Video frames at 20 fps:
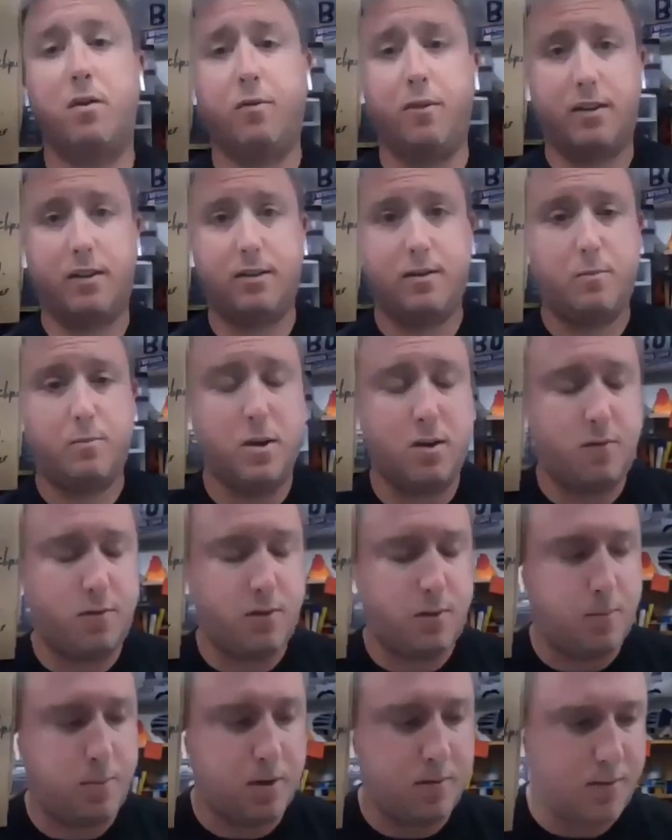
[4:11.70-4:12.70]
perfect,
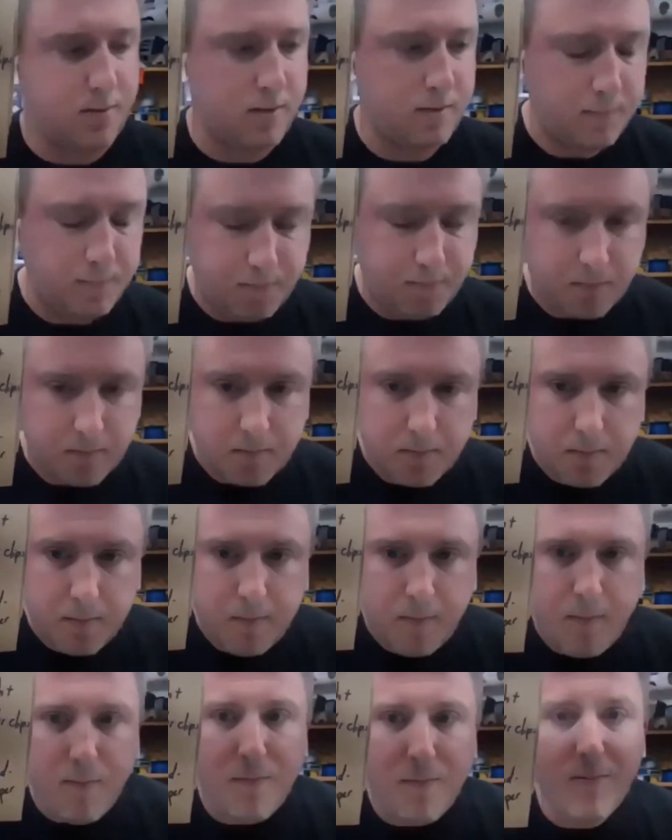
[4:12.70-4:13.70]
perfect, perfect.
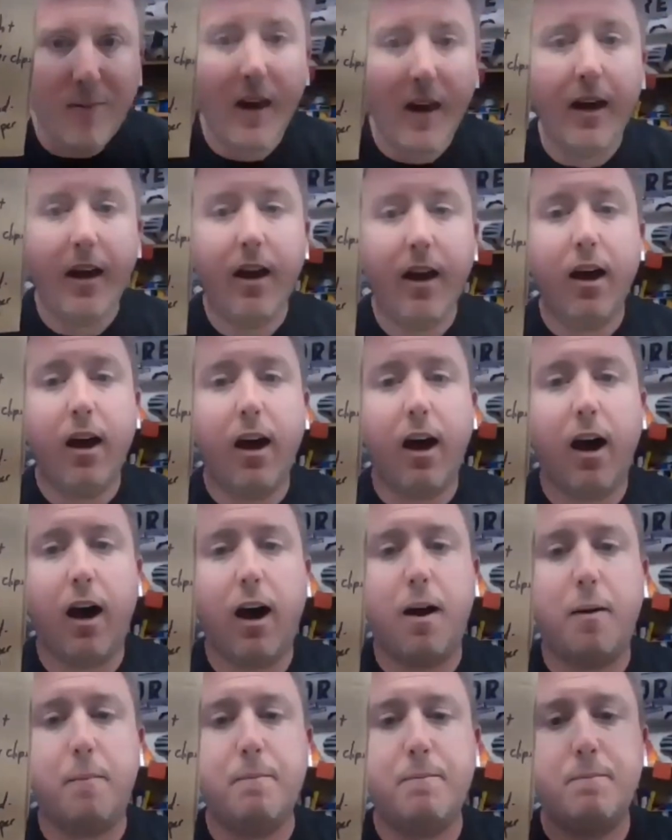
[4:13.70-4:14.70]

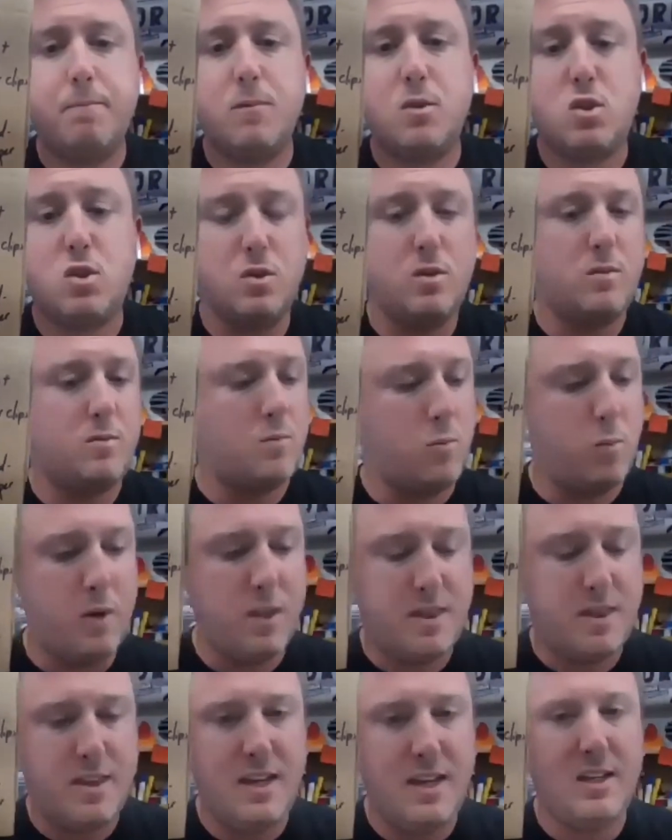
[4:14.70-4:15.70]
Um, so
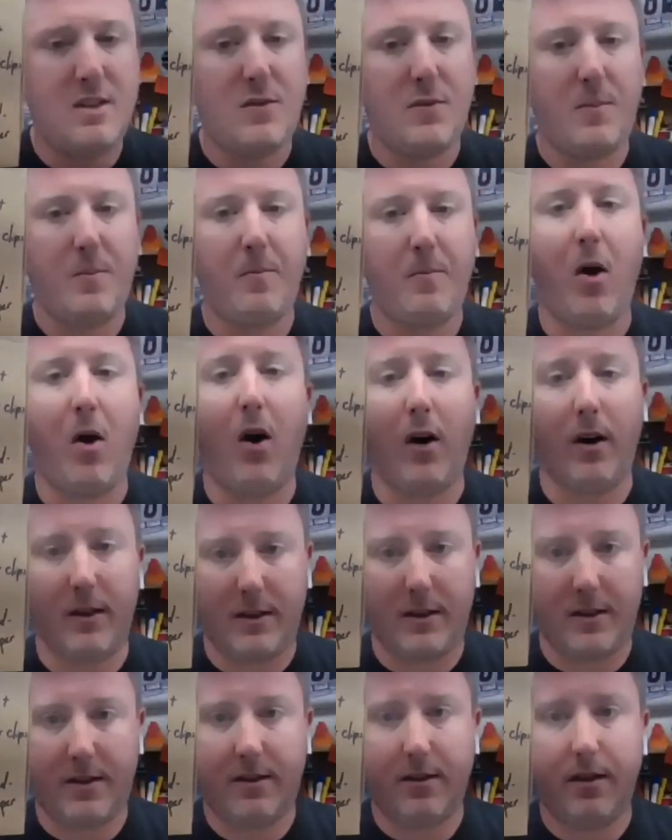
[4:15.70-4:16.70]
with these
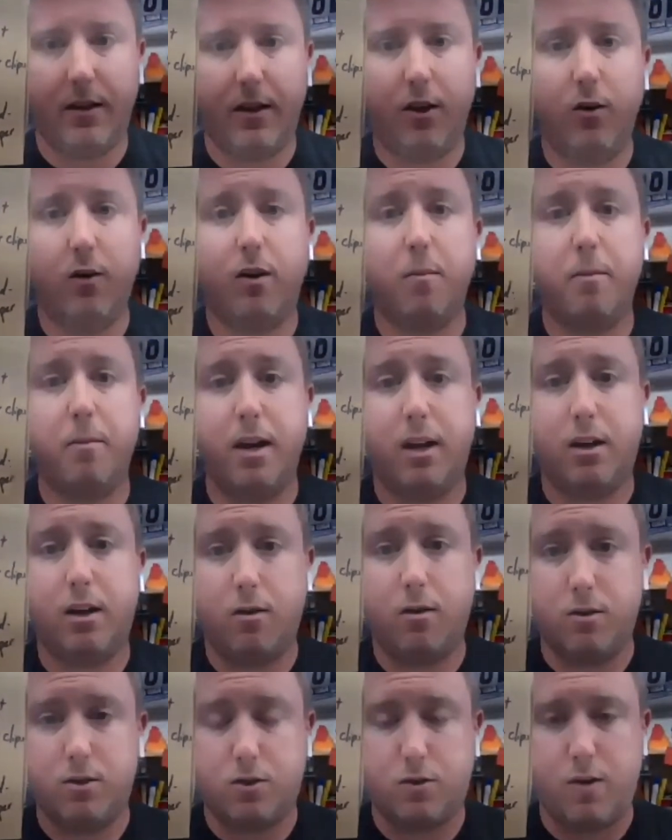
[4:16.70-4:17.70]
parts, you can make
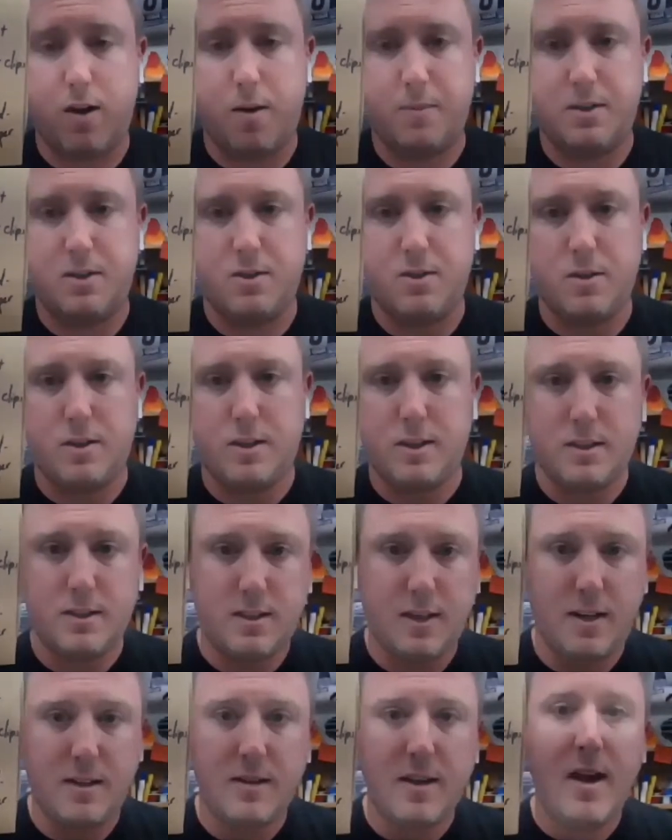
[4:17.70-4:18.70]
your own scrappy circuit
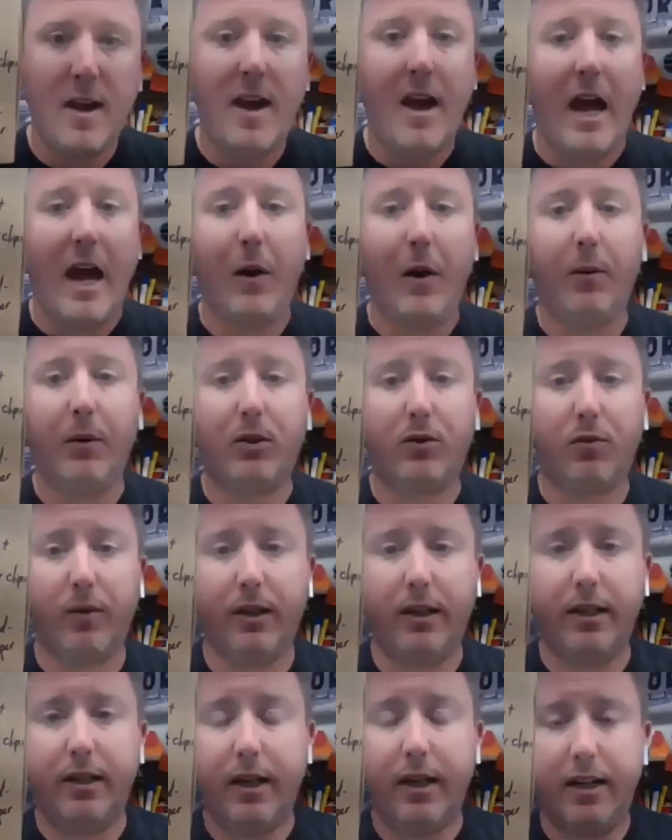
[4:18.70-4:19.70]
set. And what's
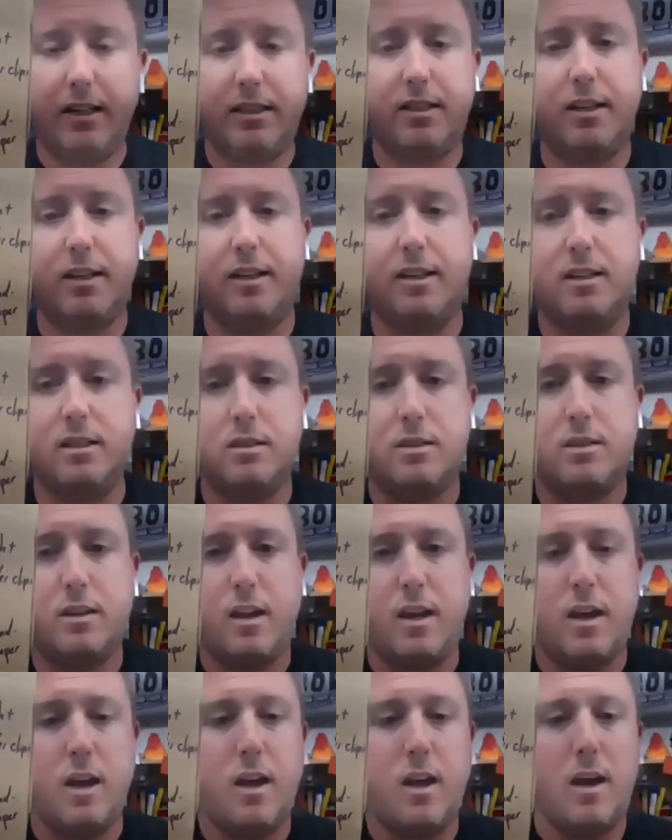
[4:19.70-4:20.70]
really nice is
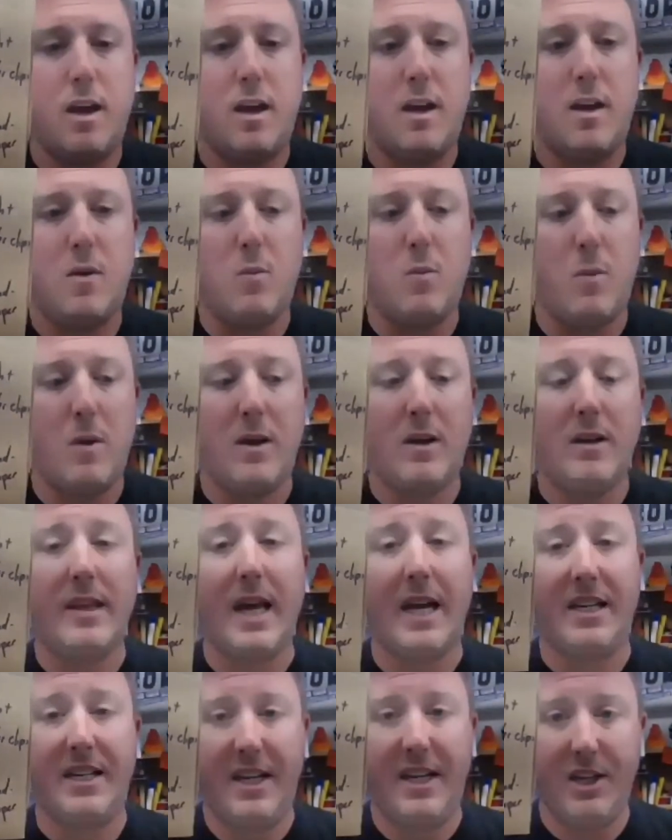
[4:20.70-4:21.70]
uh, wearing
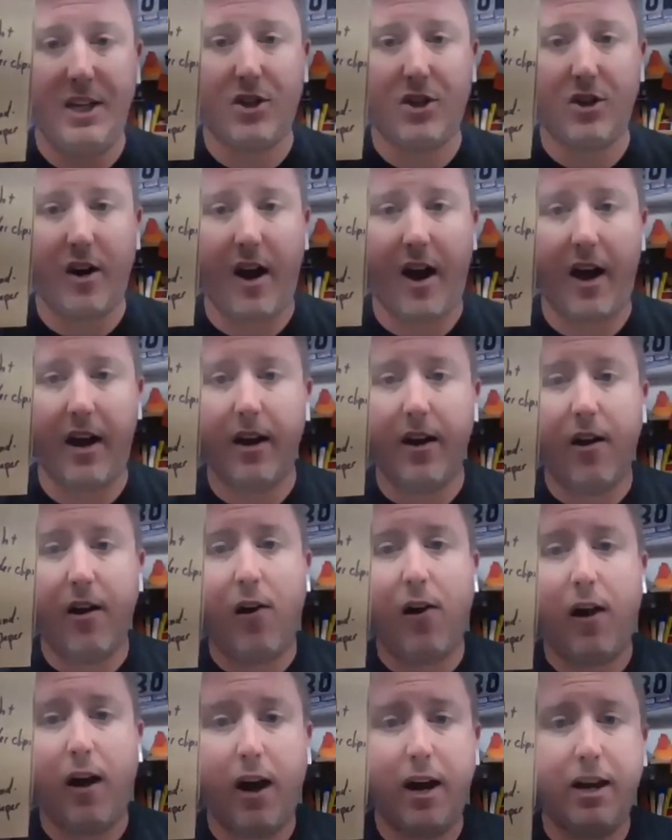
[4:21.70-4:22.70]
that teacher hat,
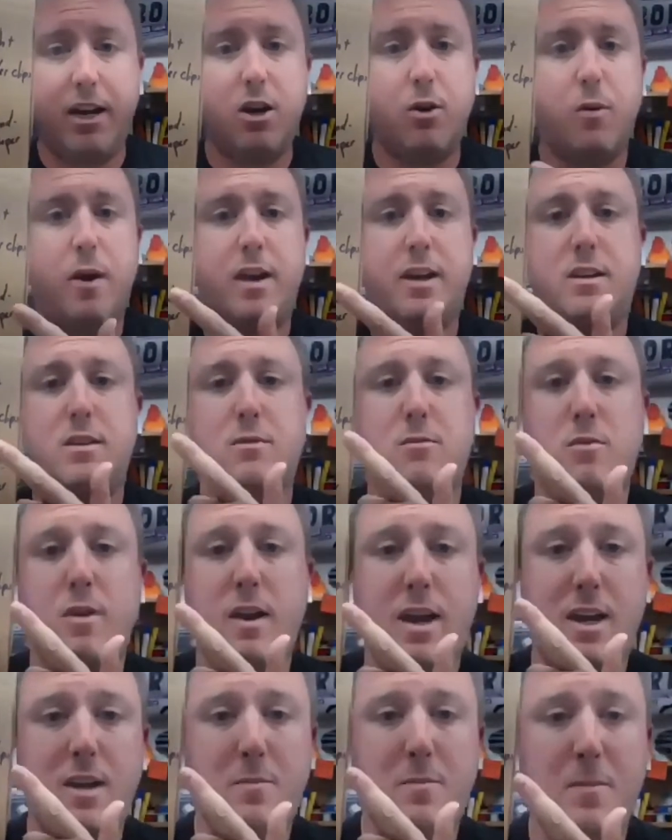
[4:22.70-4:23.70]
I know I can
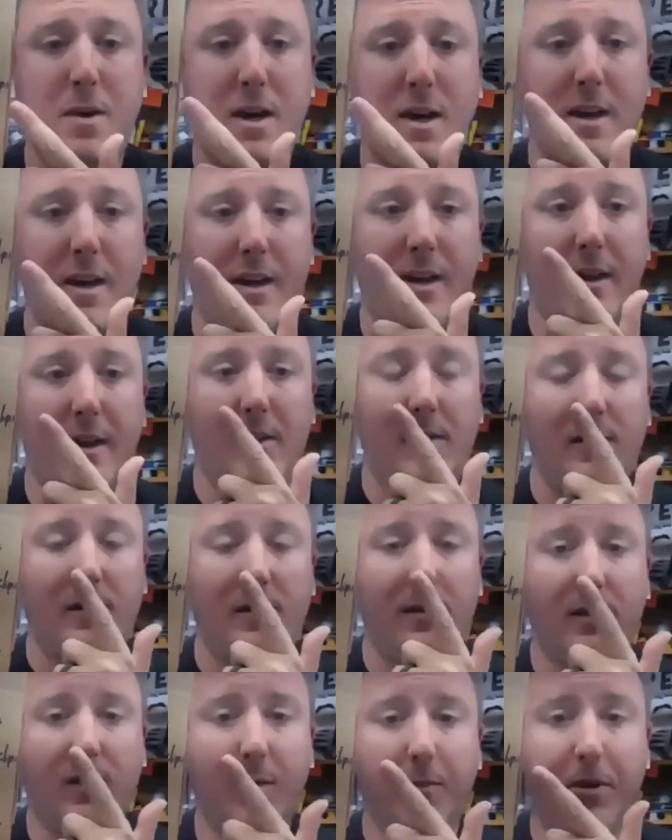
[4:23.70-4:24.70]
raid my
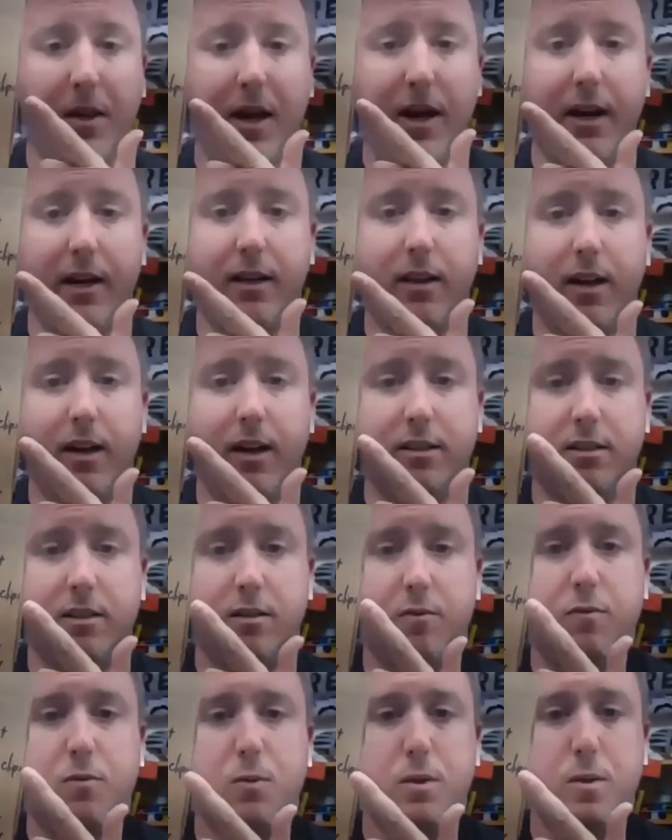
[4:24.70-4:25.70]
supply
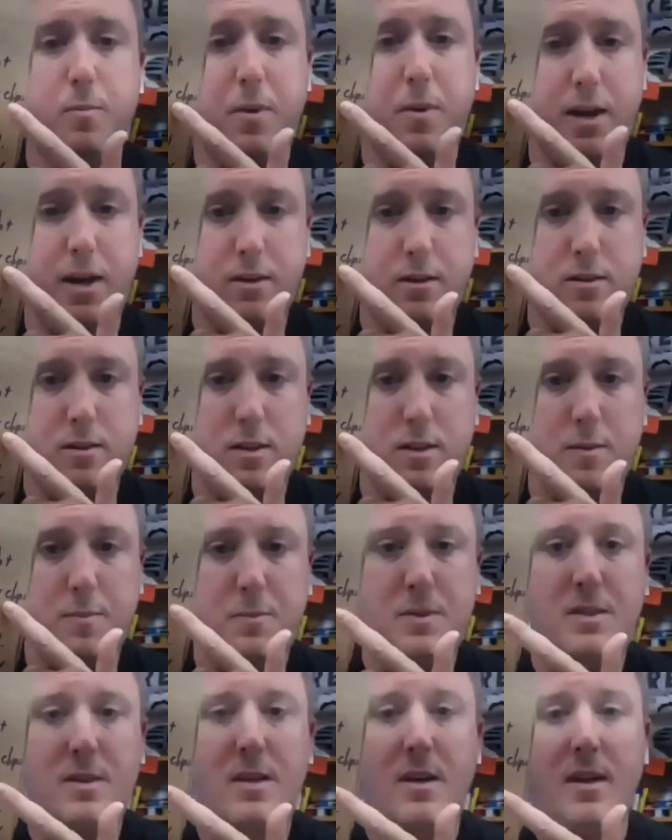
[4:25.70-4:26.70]
closet for the binder
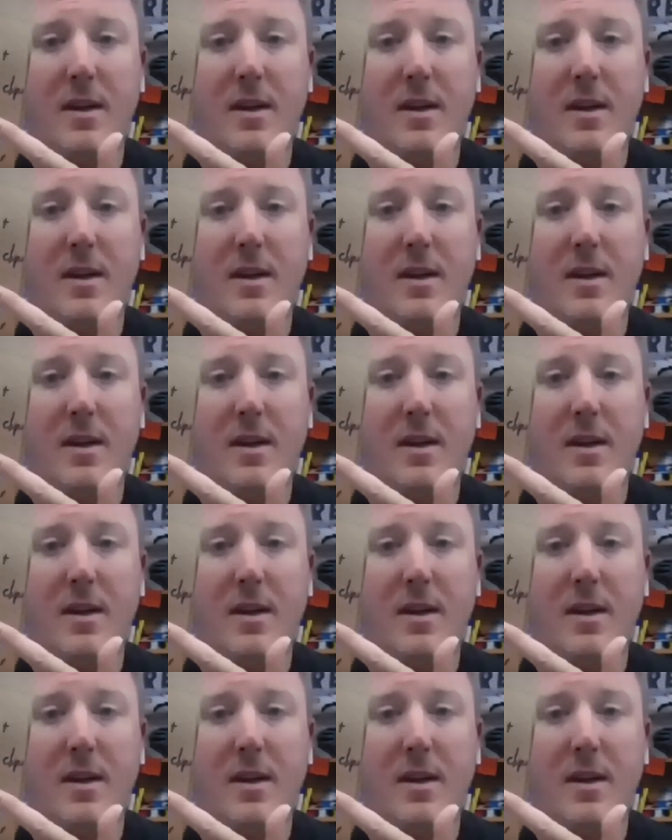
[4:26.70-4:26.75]
clips,